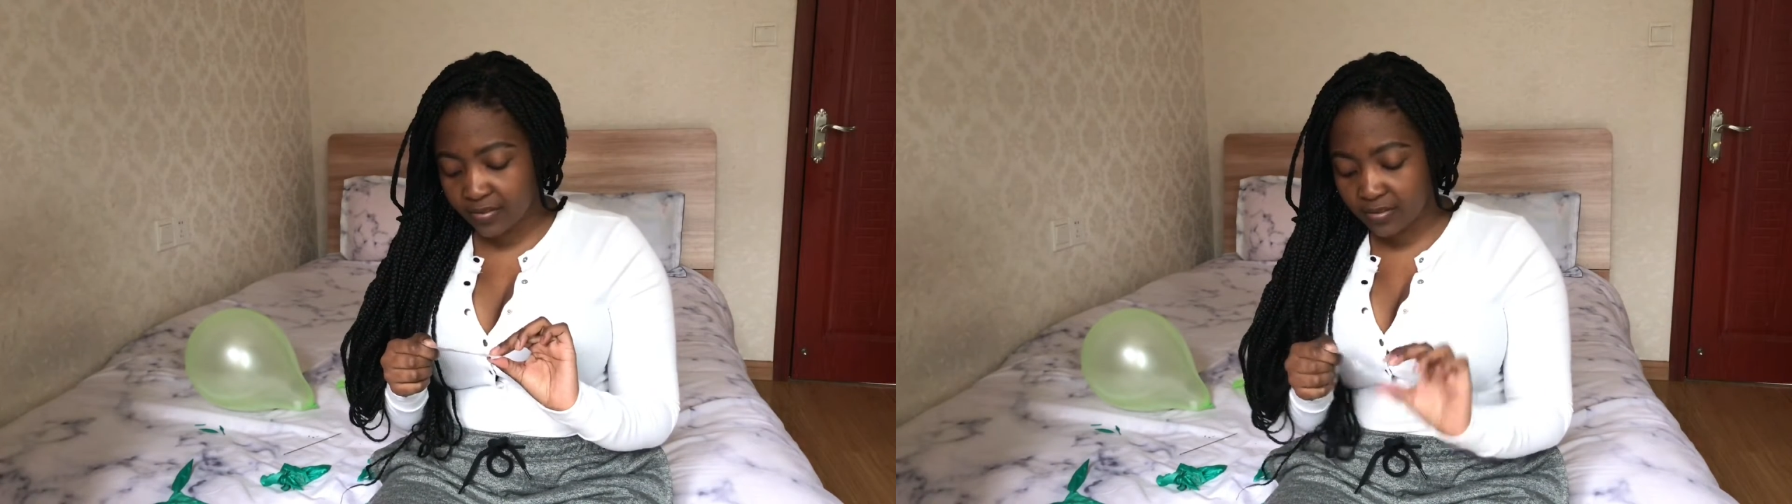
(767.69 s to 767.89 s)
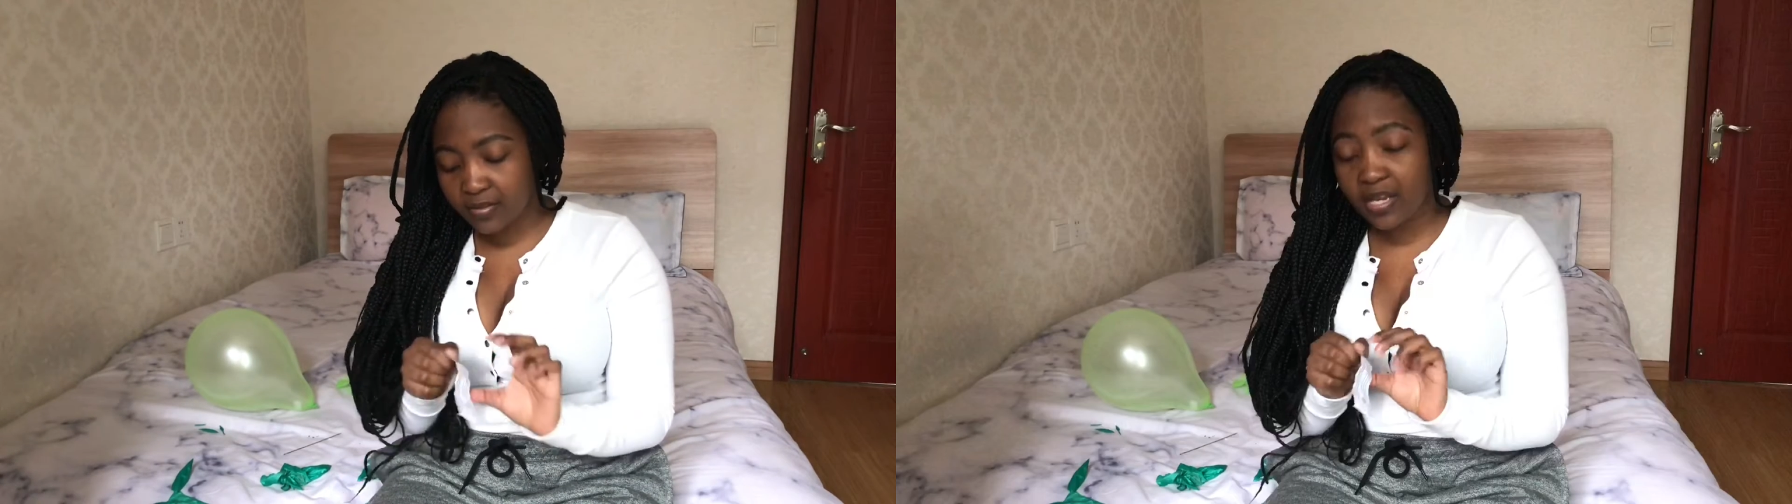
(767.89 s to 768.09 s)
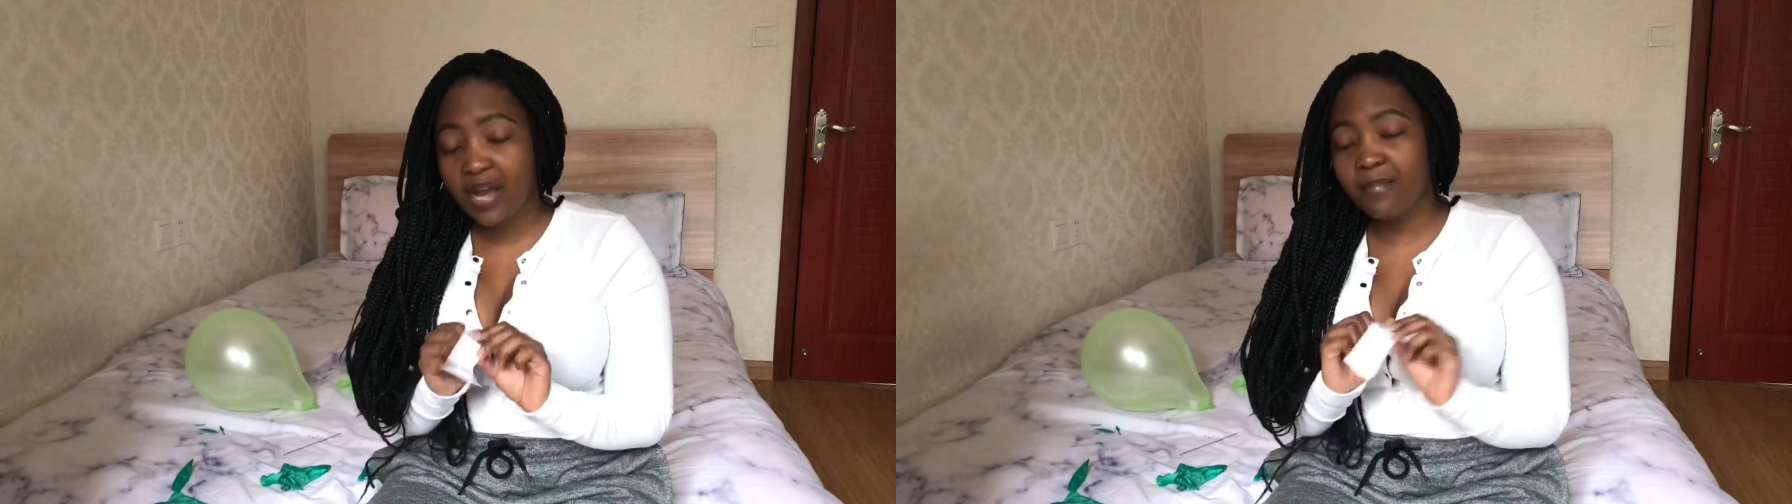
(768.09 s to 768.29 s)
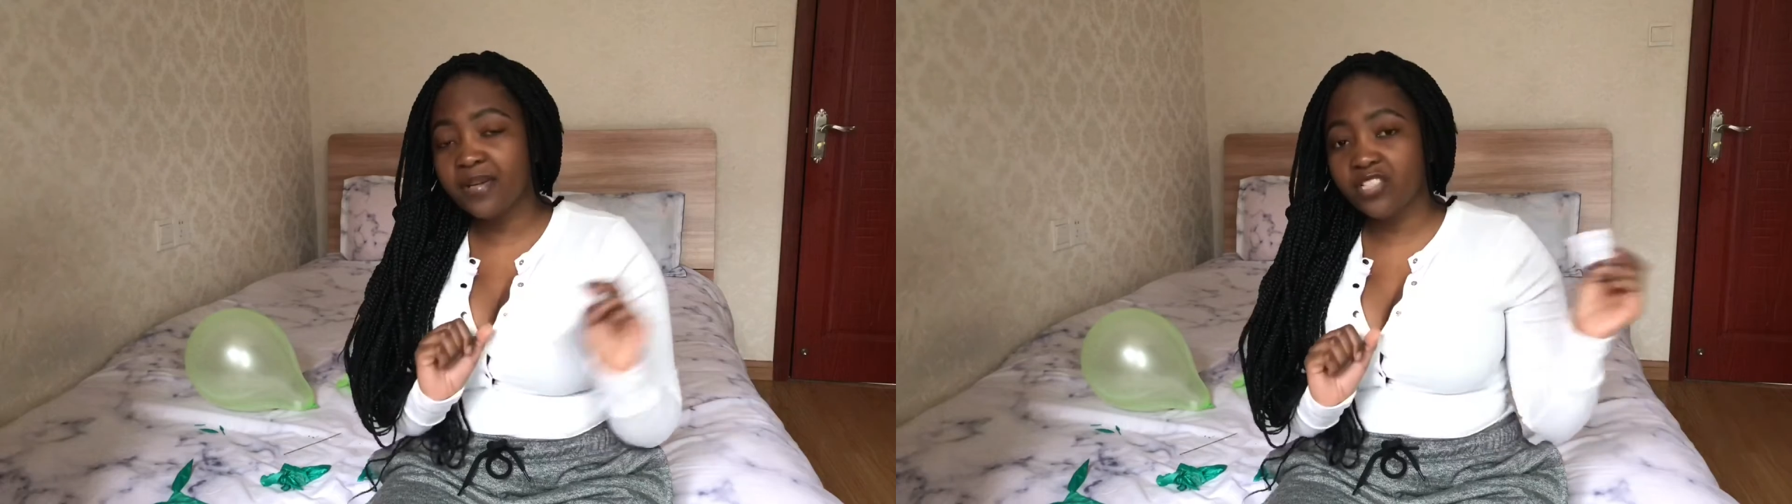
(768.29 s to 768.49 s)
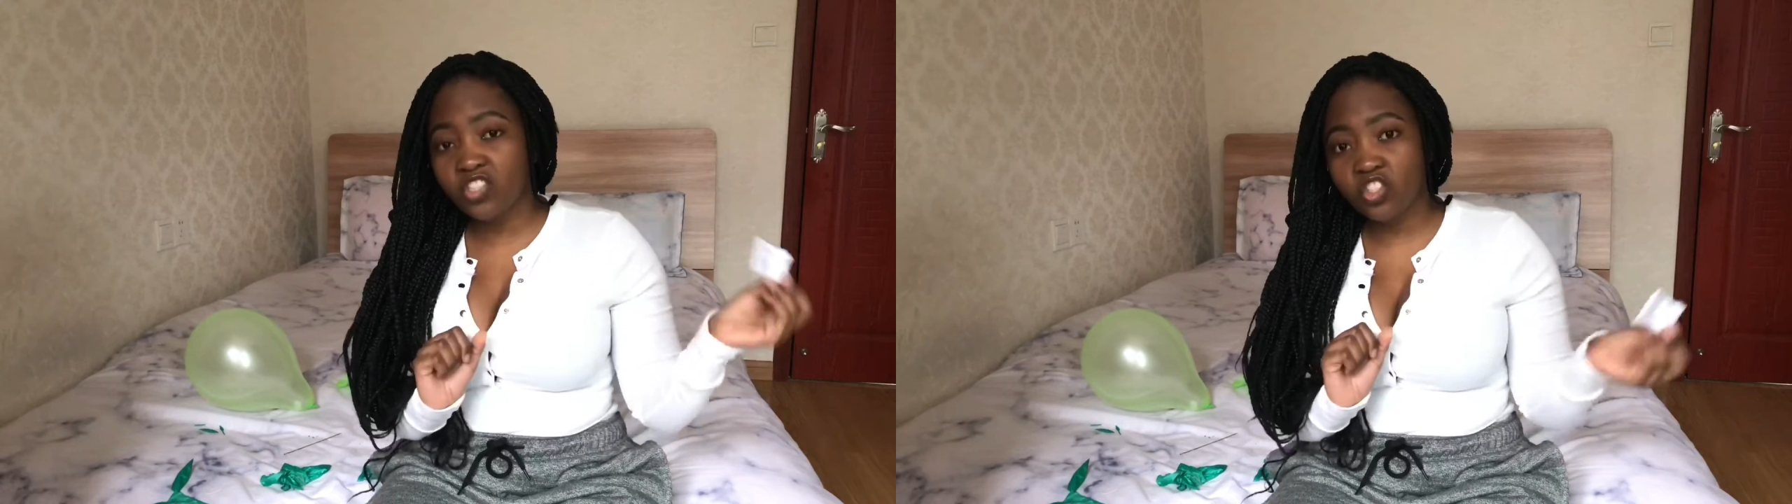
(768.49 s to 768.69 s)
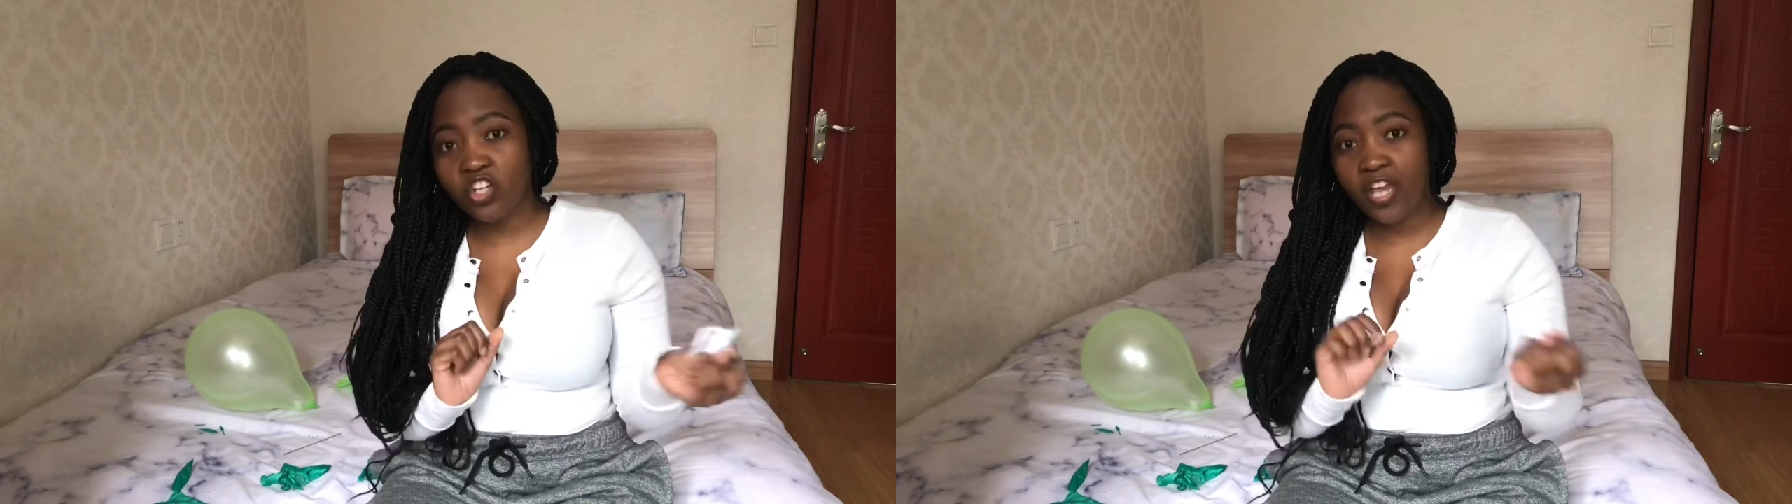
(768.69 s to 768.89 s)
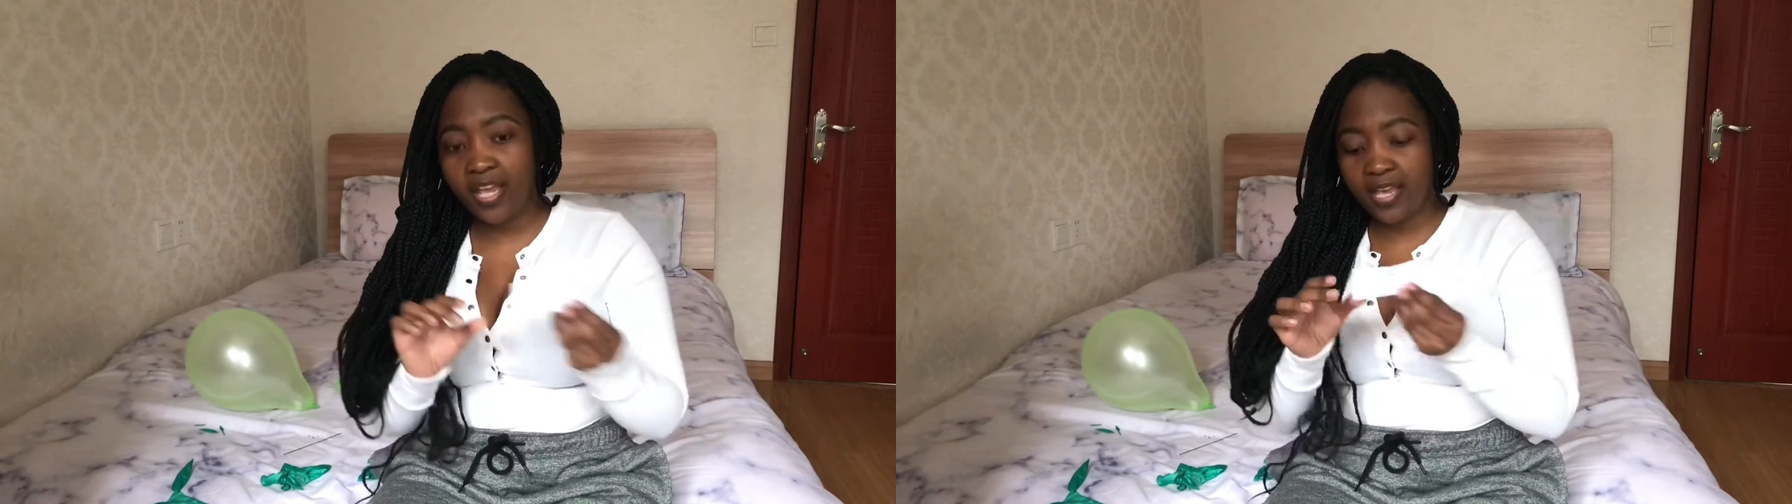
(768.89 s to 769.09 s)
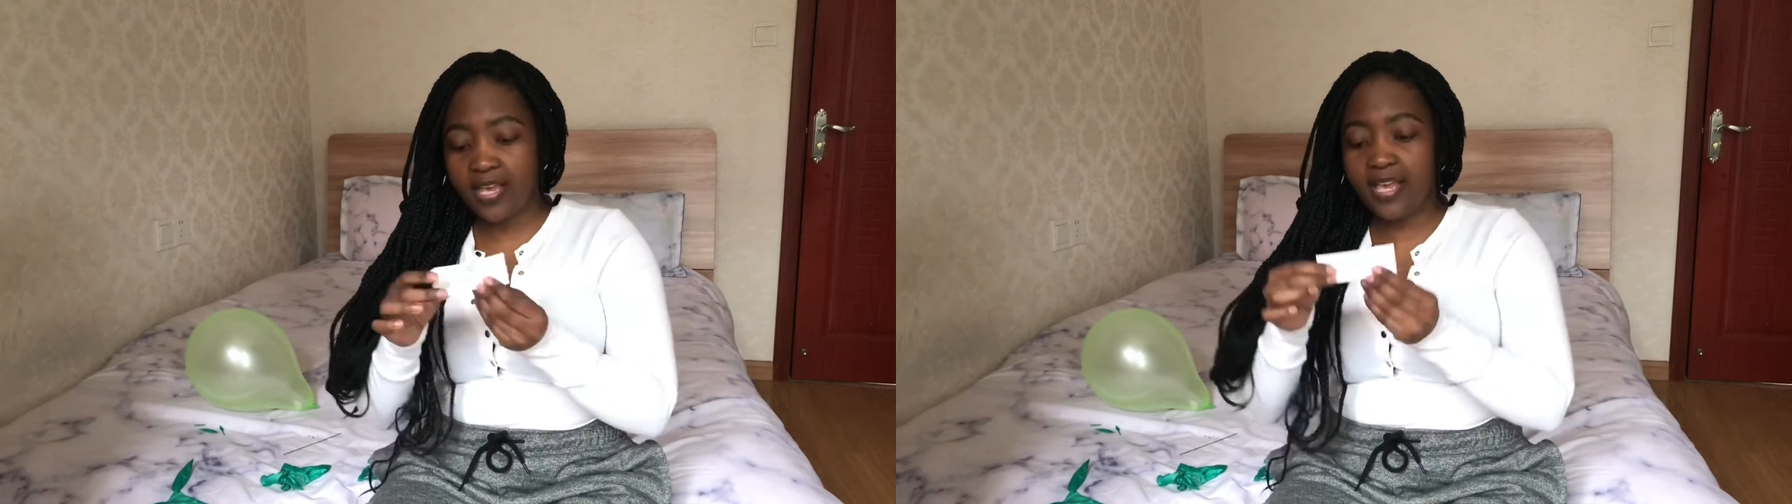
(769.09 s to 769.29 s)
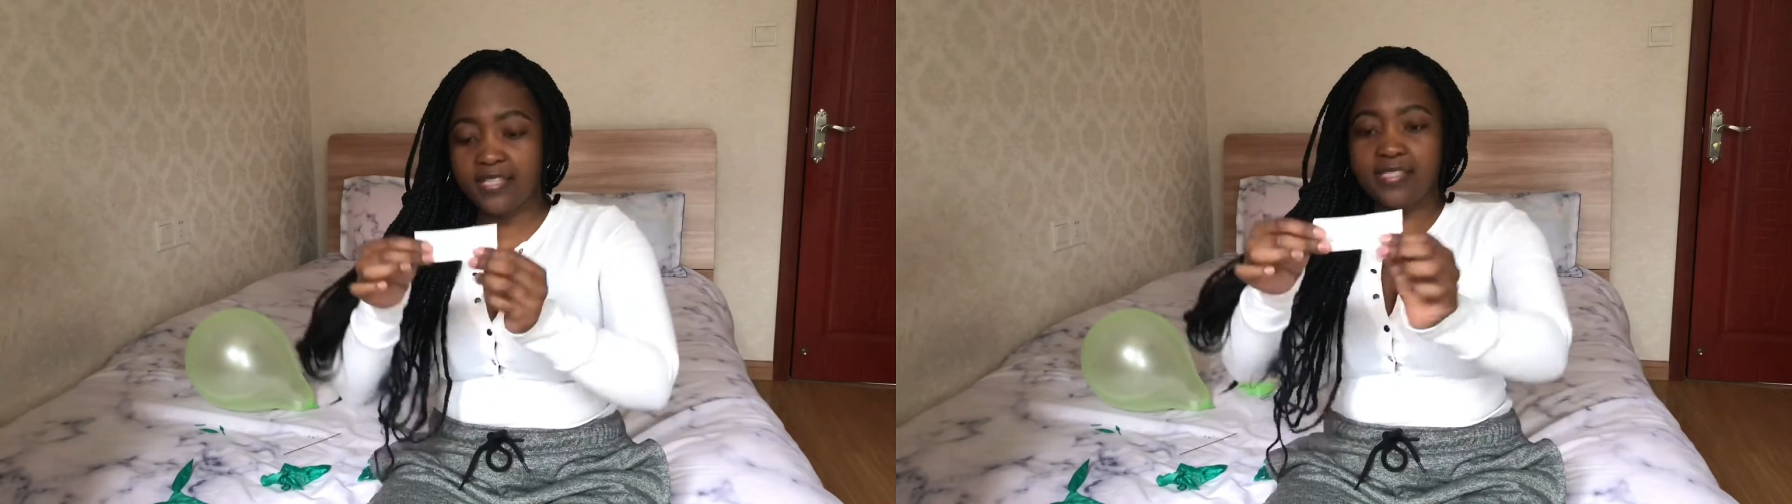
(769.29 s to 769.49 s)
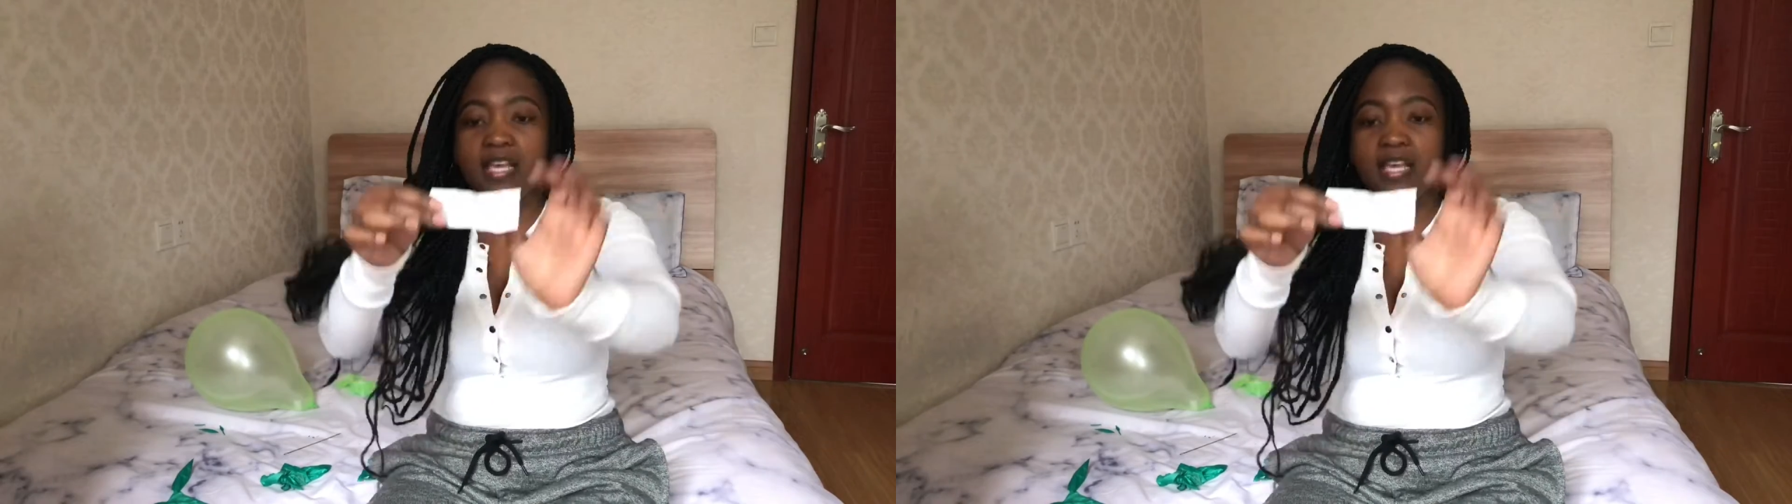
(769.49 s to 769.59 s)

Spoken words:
the company share is?